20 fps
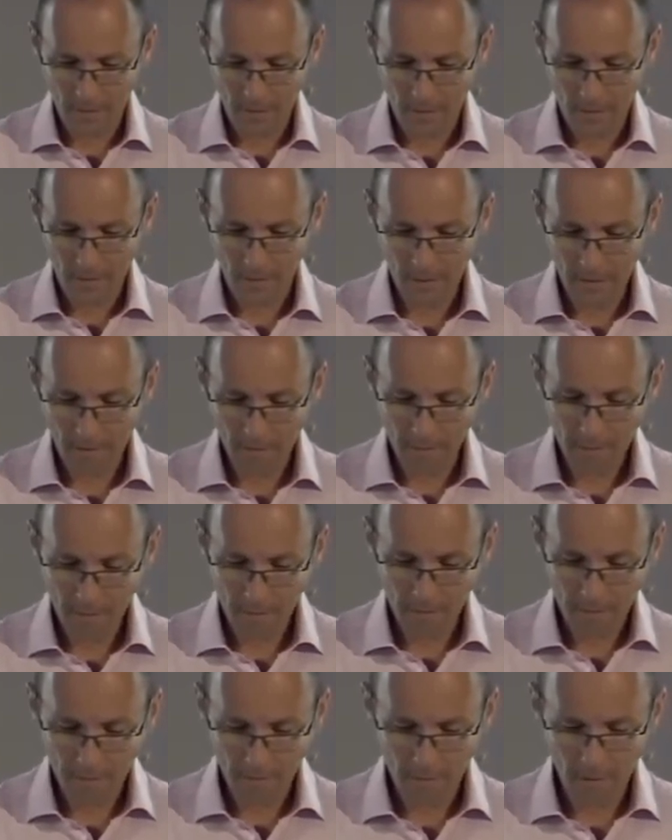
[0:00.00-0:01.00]

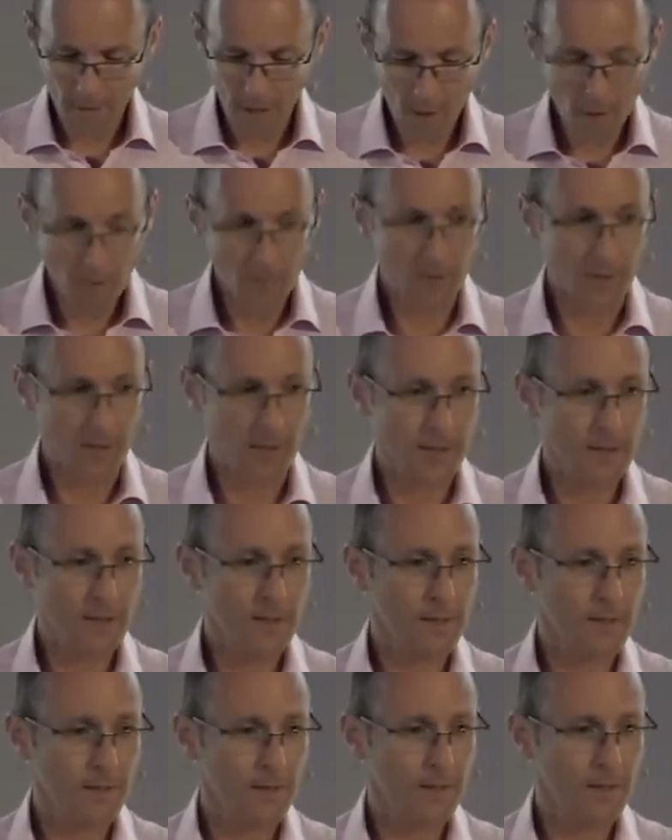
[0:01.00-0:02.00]
Give only
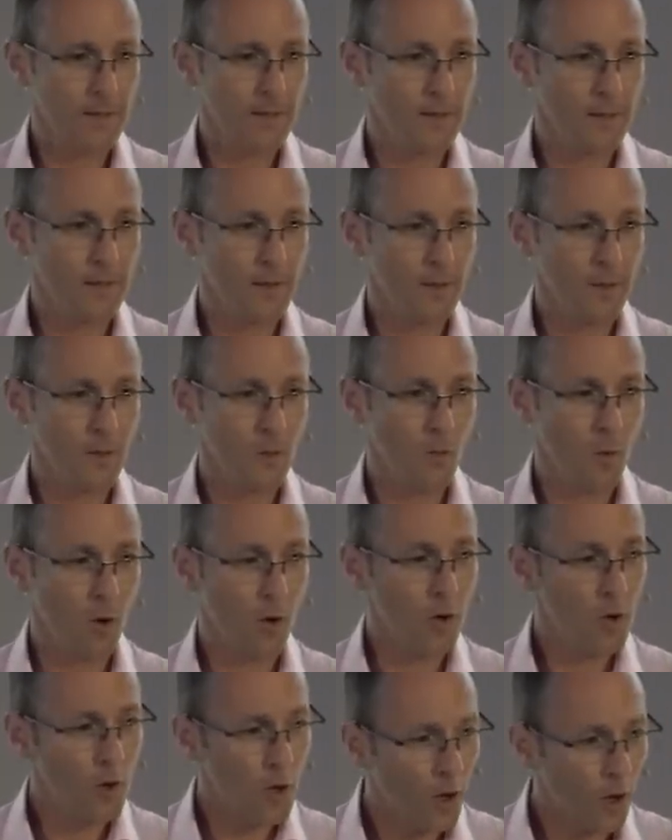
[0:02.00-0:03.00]

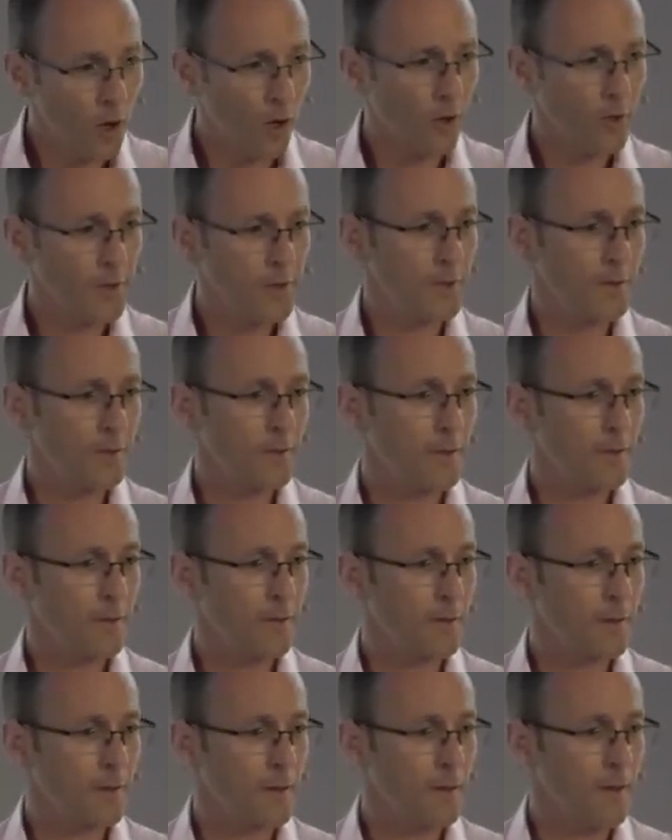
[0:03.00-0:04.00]
what God
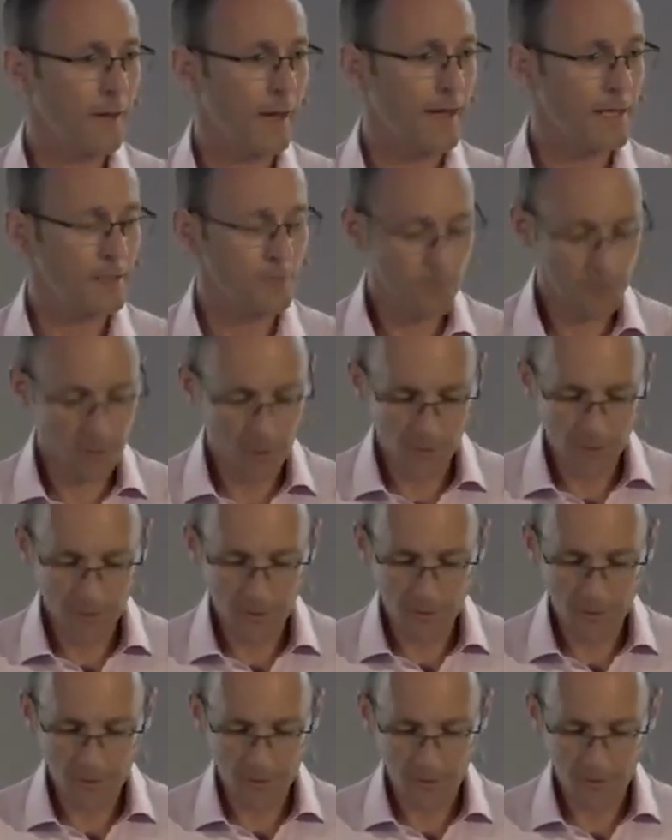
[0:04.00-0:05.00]
has
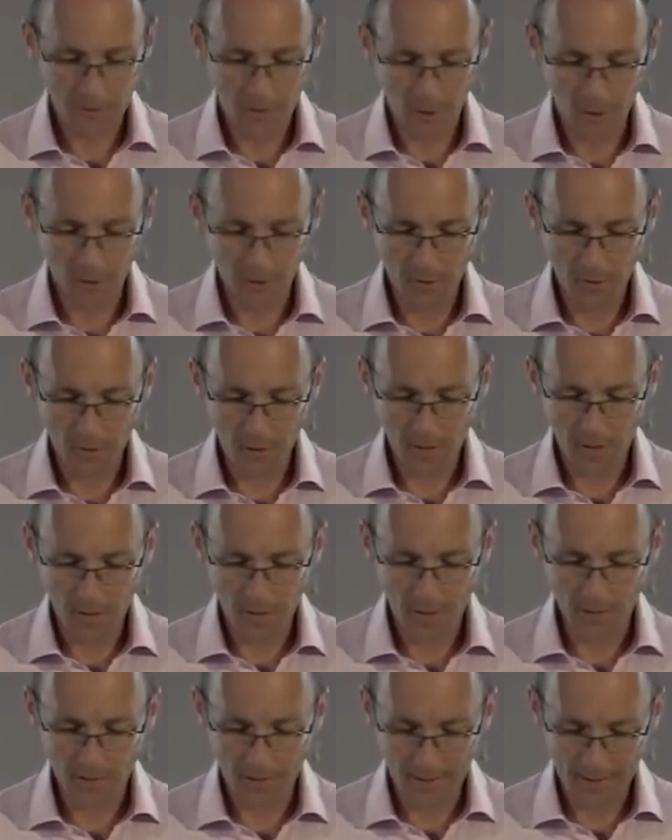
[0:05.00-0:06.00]
put on your
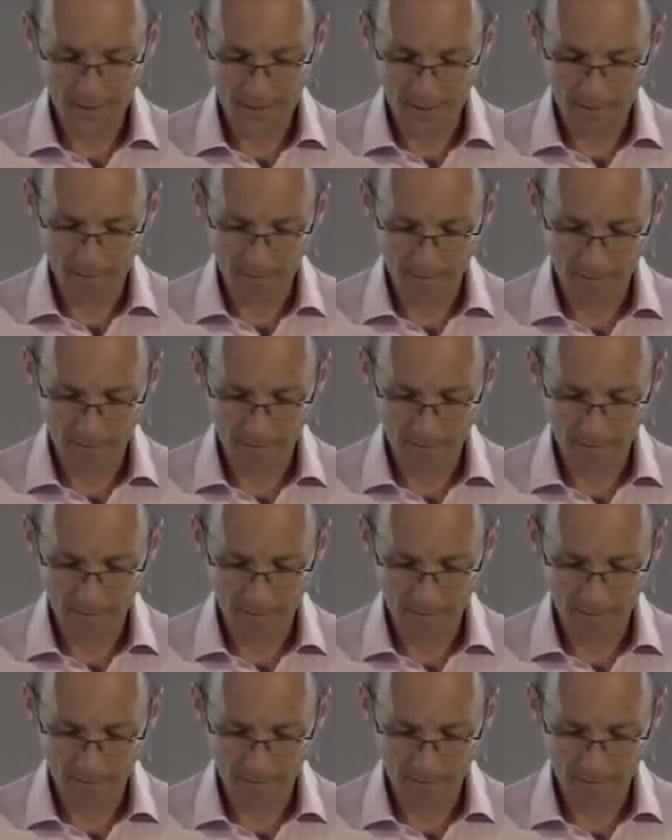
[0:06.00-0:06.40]
heart to give.